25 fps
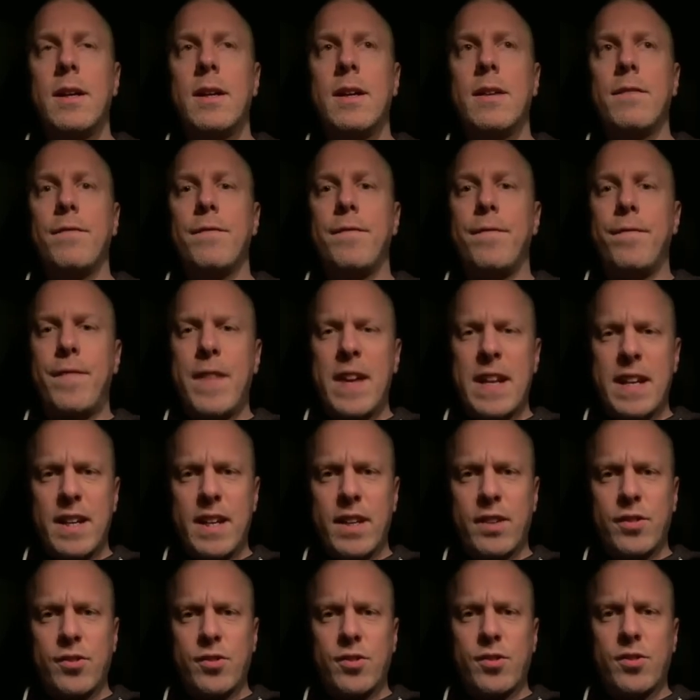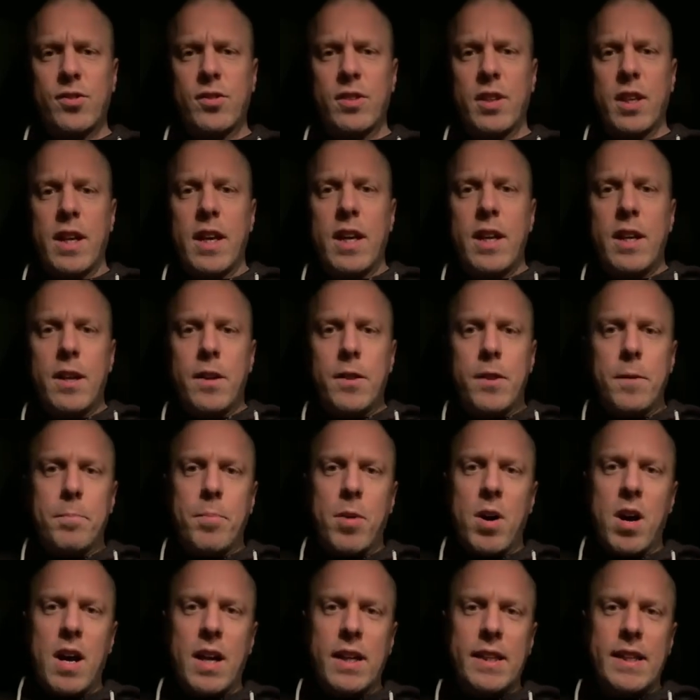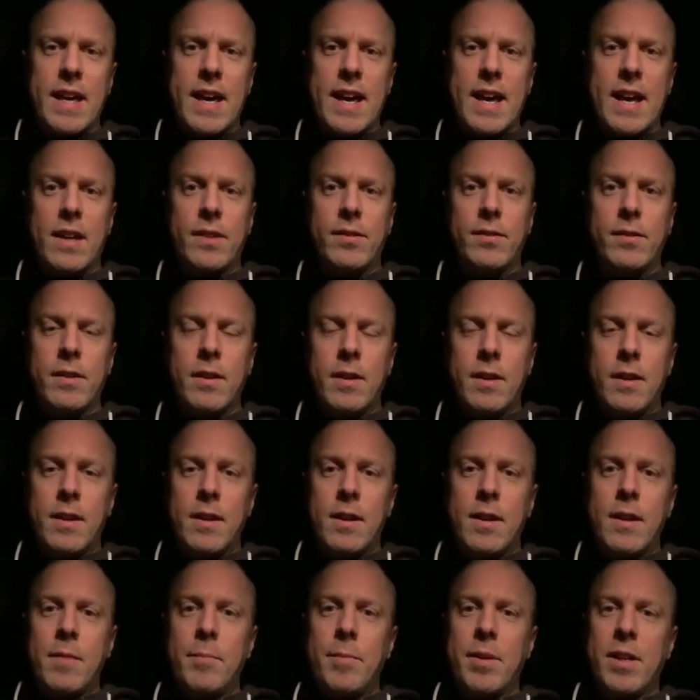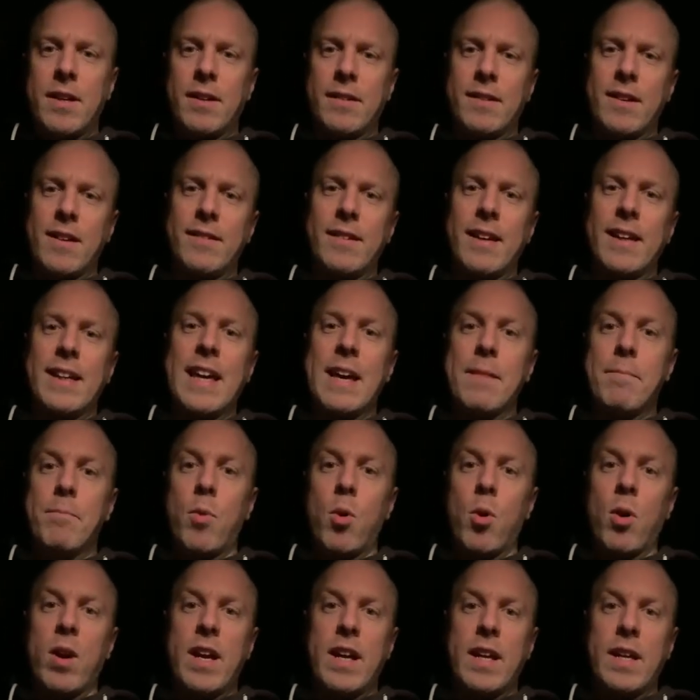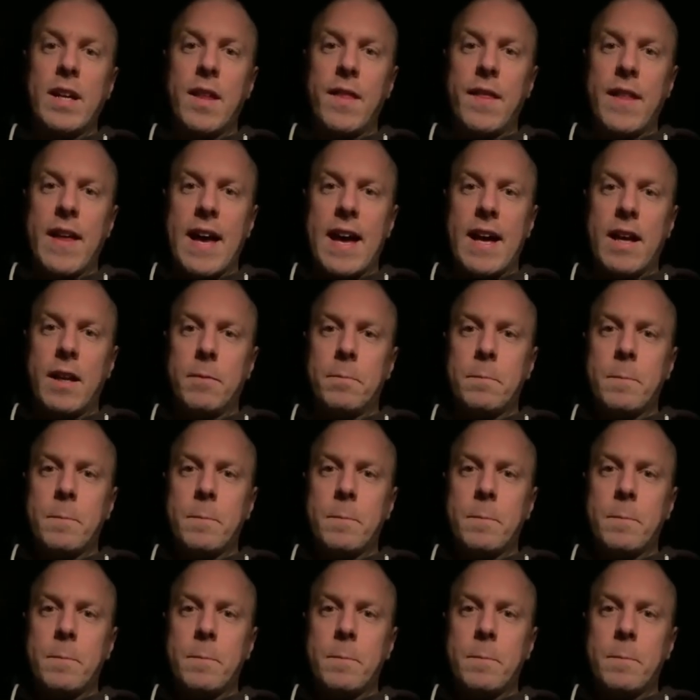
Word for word: fitness into the podcast because as I get more into that,